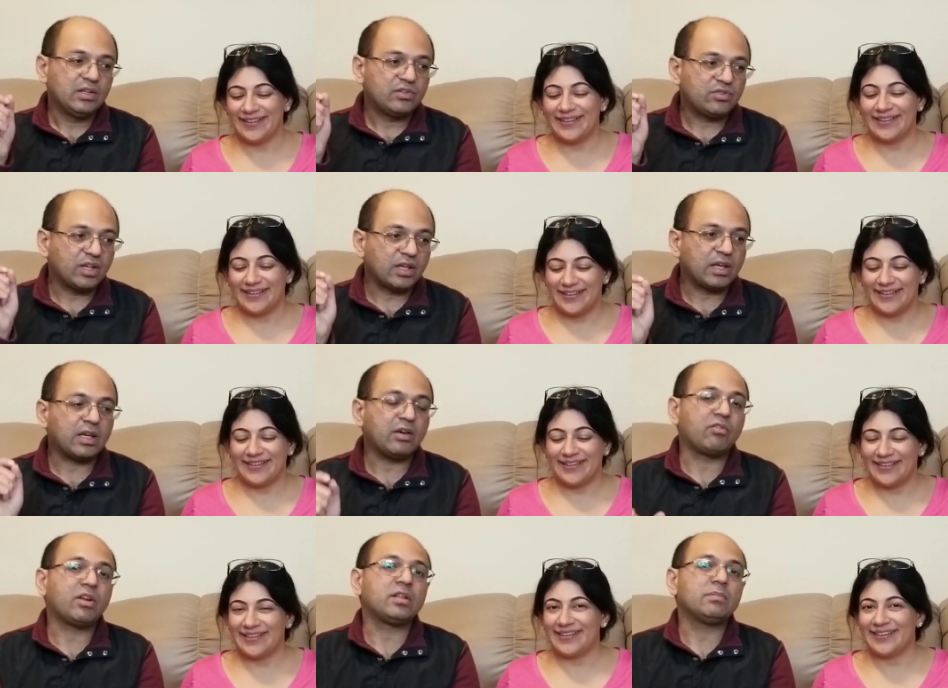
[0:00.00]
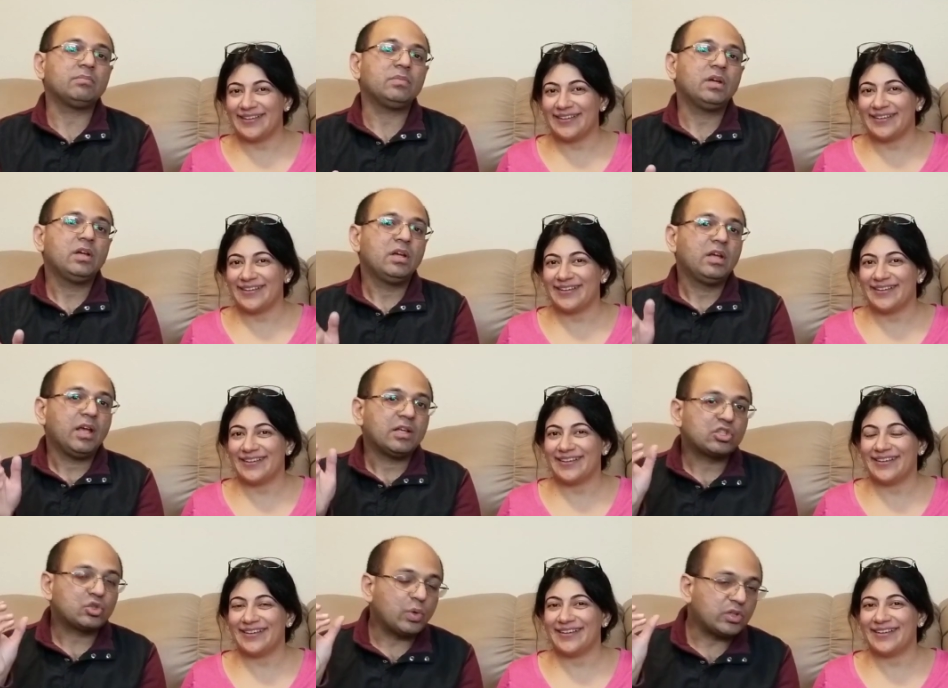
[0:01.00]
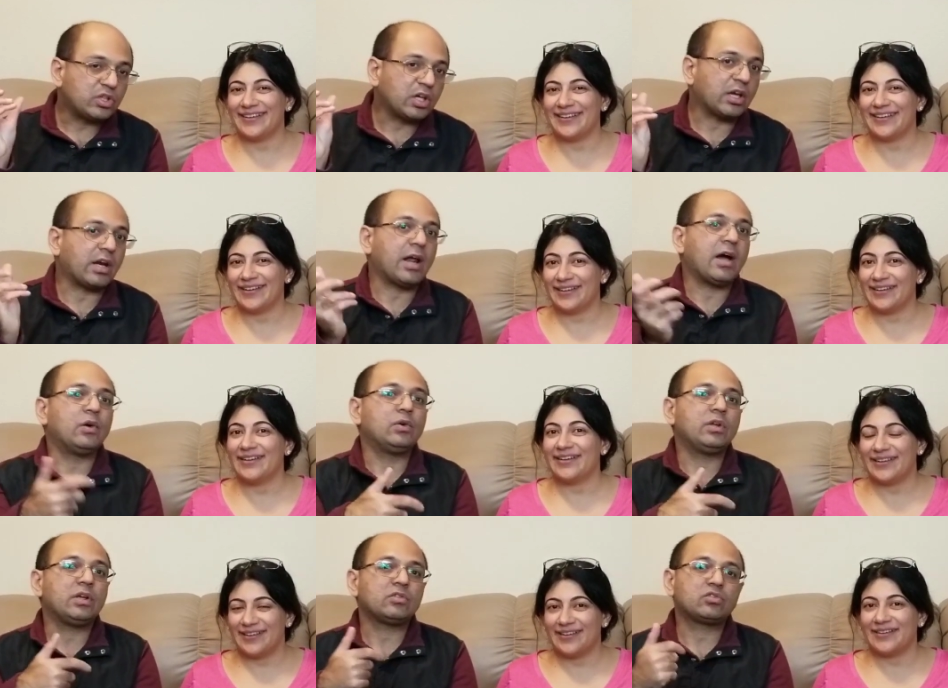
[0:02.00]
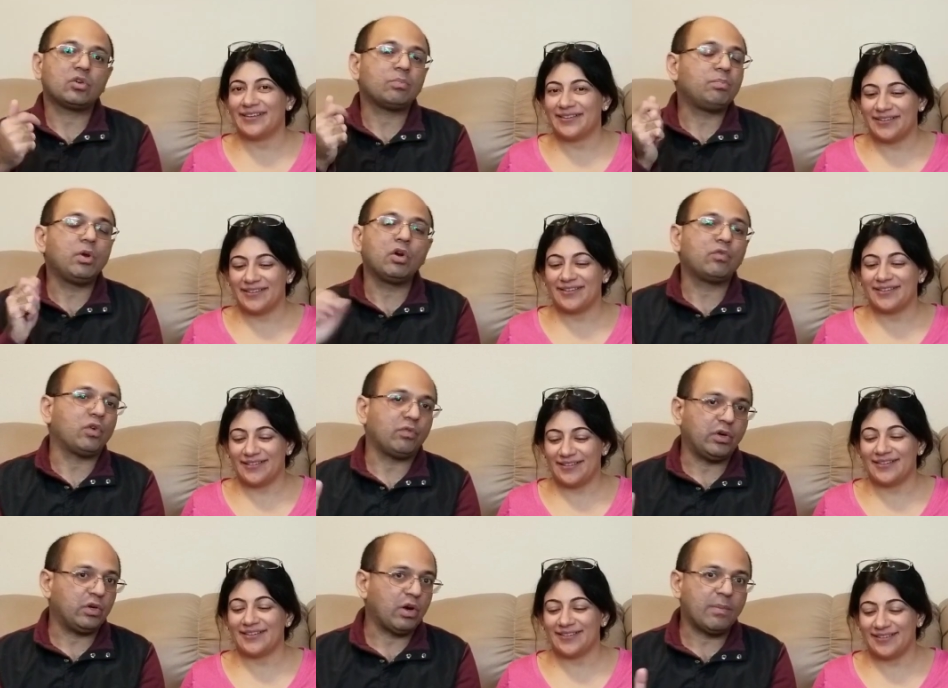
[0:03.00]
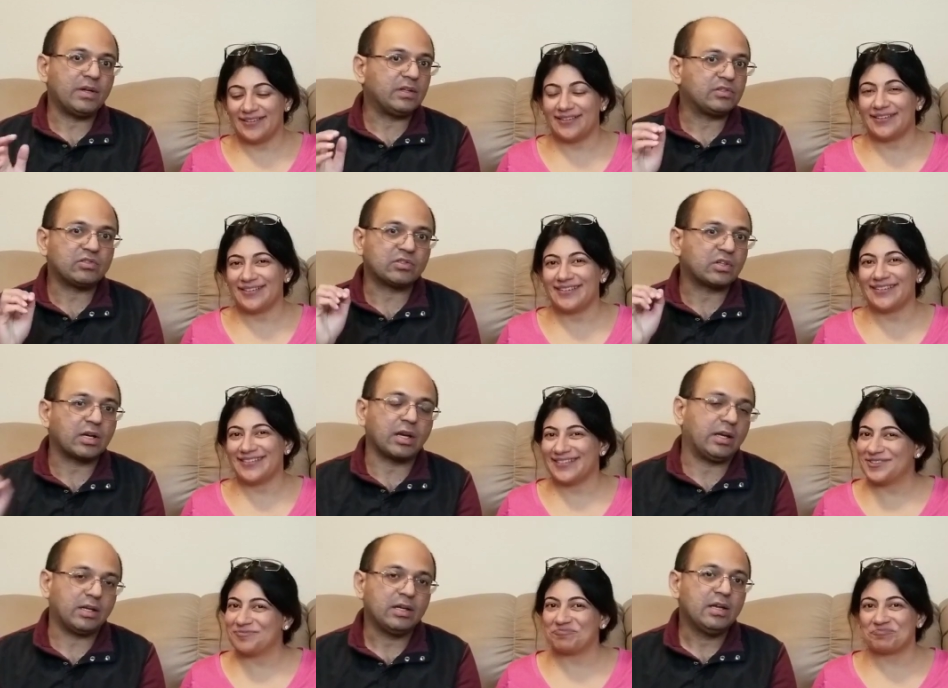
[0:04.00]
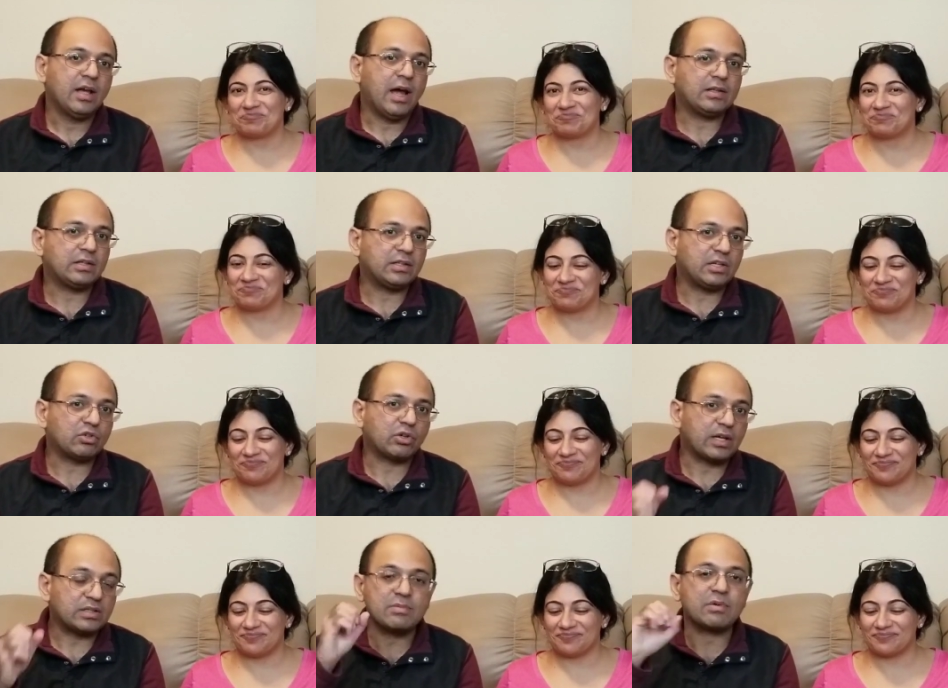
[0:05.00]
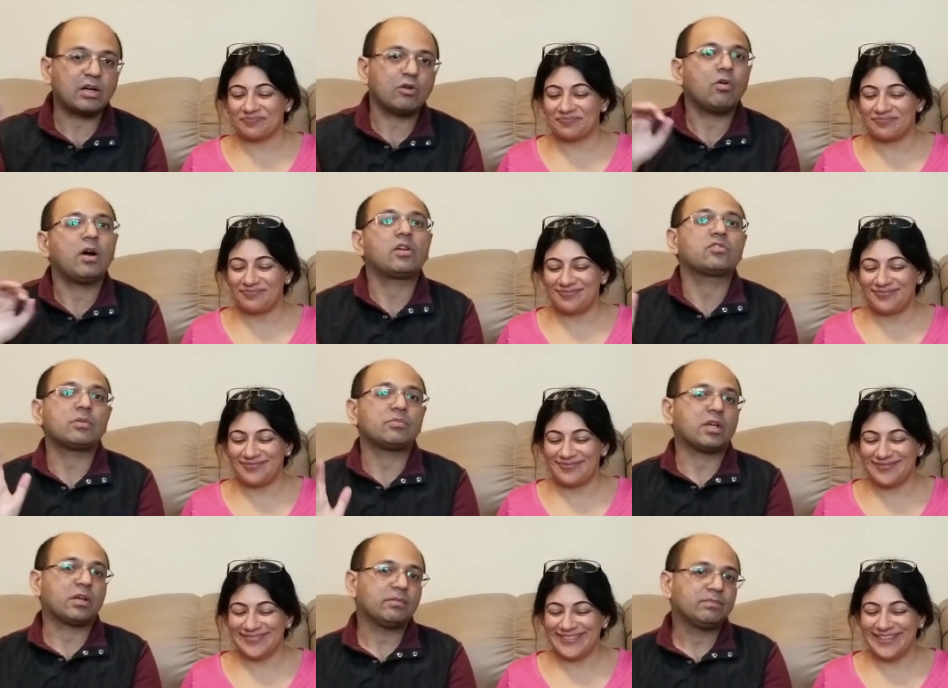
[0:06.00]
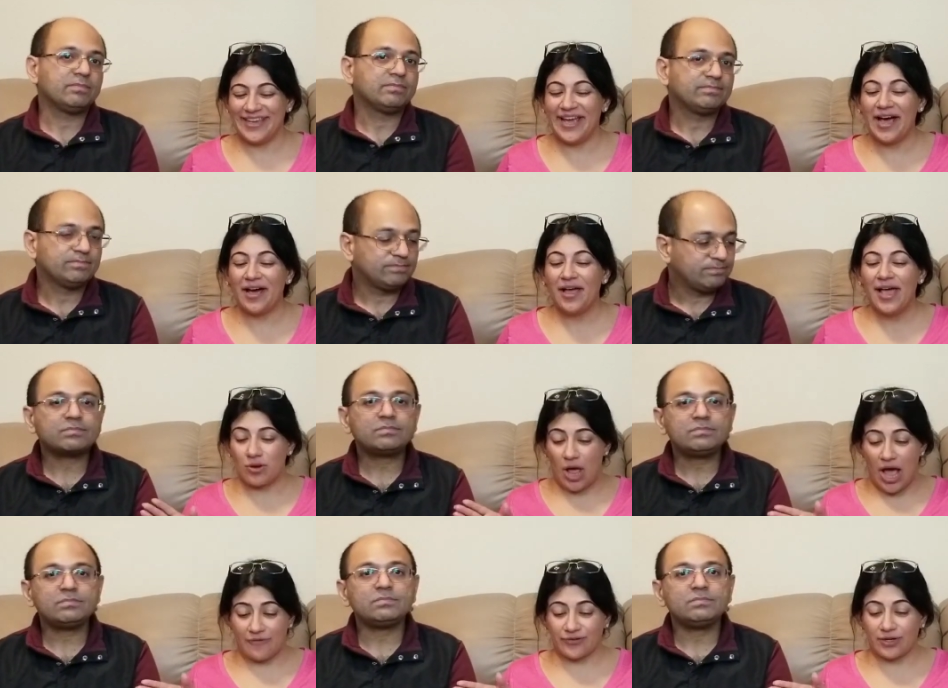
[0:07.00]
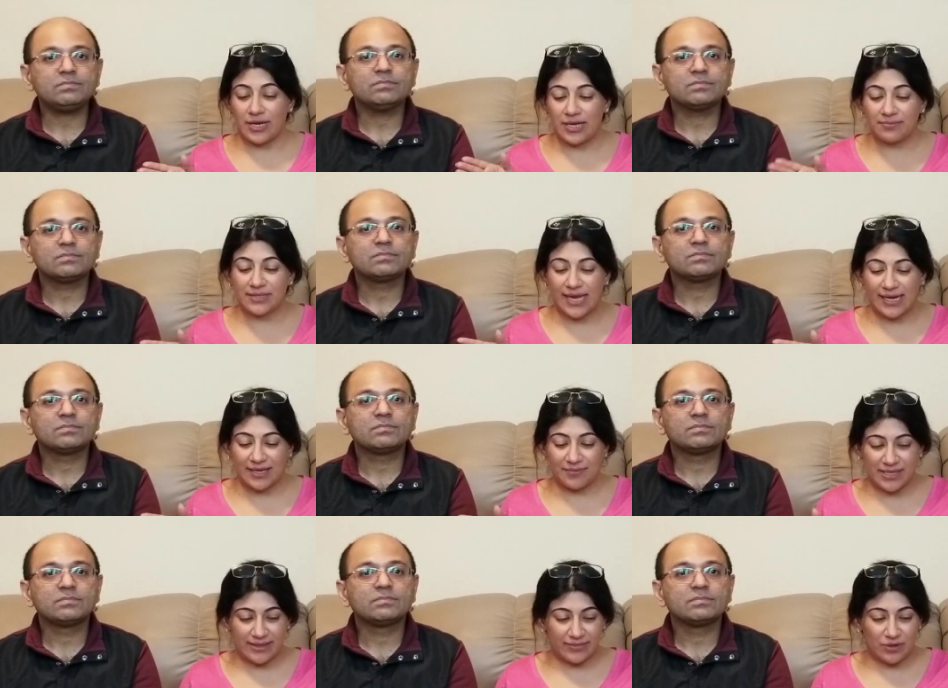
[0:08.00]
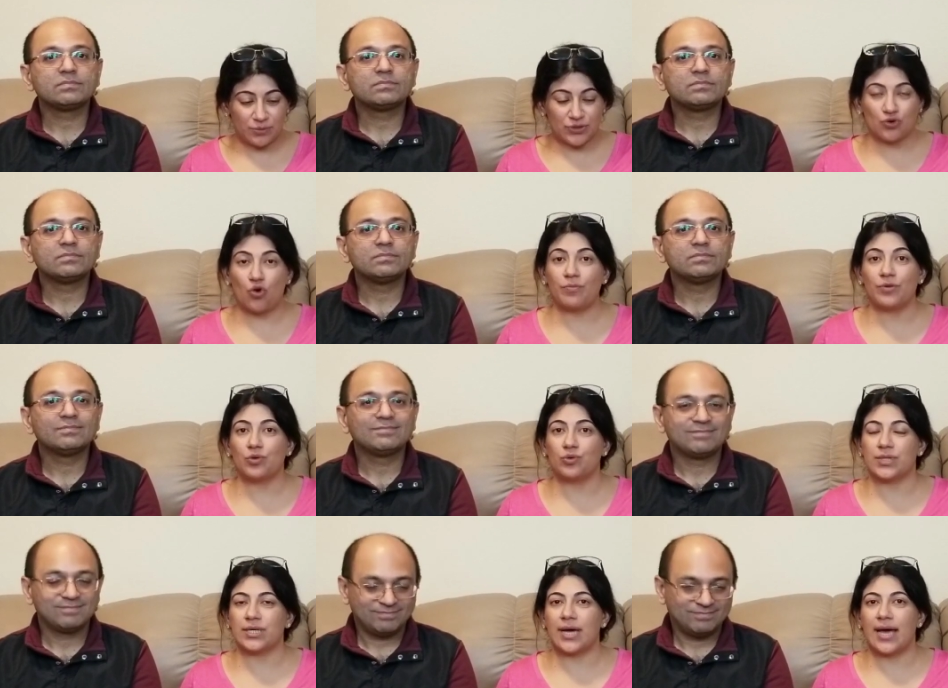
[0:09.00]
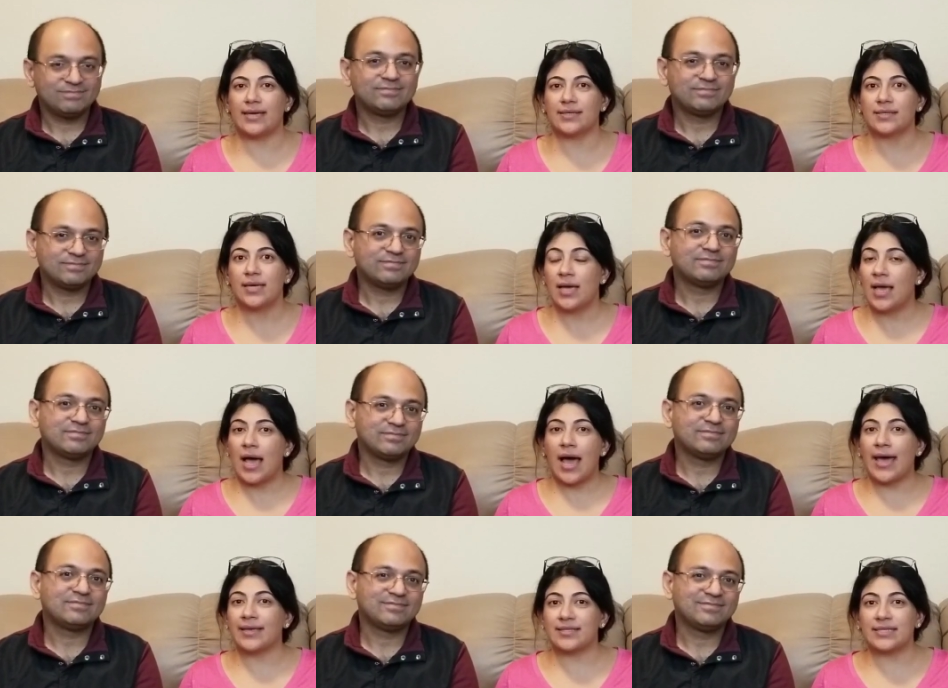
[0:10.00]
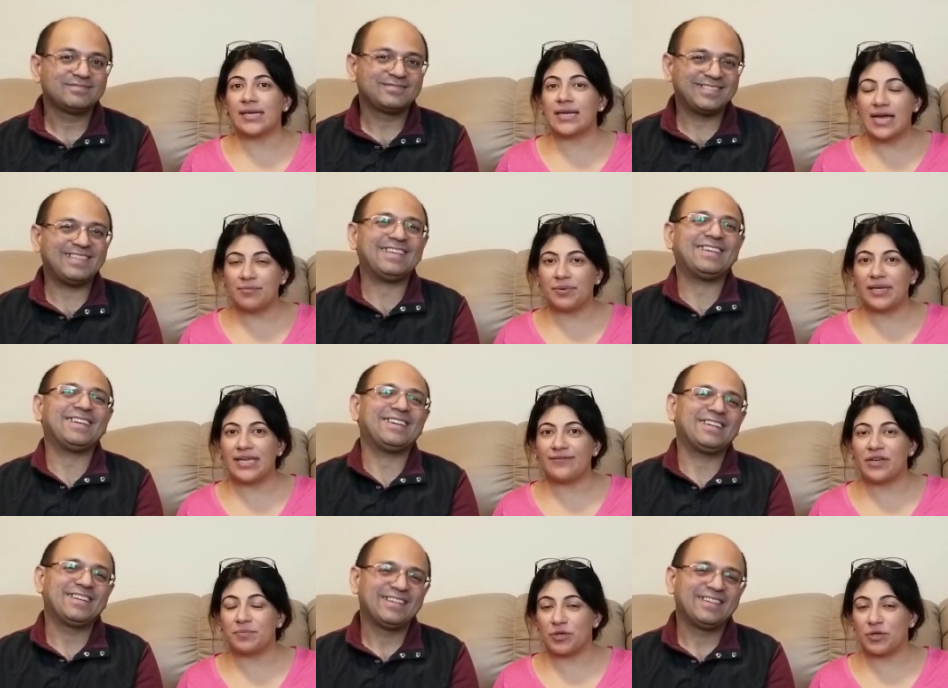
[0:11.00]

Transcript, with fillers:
Speaker 1: singing in rhythm, switching around. So beautiful video. I mean, this is great. I think they should get some
Speaker 2: kind of award or something. Yeah. After him telling me that there was no music, guys, I still can't believe it